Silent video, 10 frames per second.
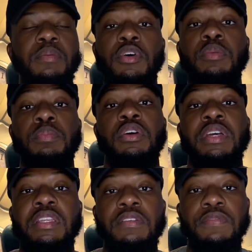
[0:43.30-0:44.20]
Montblanc
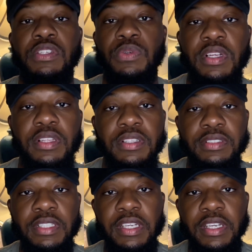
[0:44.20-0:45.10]
Individual.
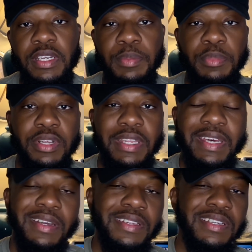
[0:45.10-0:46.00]
But
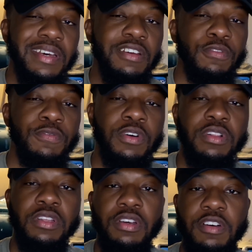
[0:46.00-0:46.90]
that has kind of
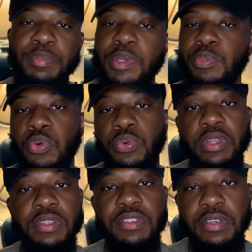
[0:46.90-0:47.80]
fallen off. People don't
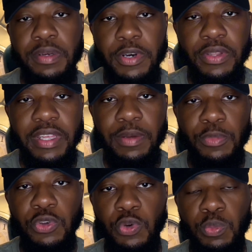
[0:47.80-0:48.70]
really talk about that
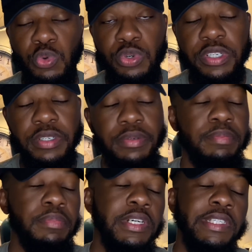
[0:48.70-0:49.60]
no more,
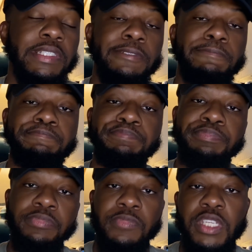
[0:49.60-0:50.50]
but
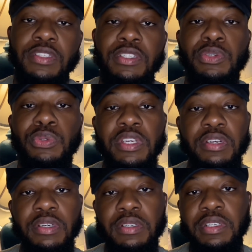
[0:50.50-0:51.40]
it's still
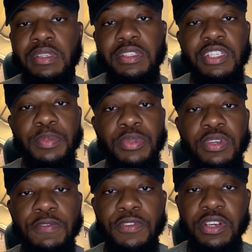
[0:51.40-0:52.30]
there in the top
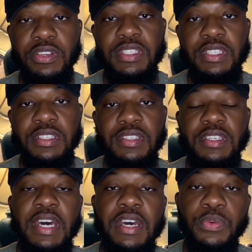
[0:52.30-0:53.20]
three fragrances,
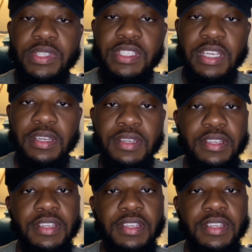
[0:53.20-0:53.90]
I would say,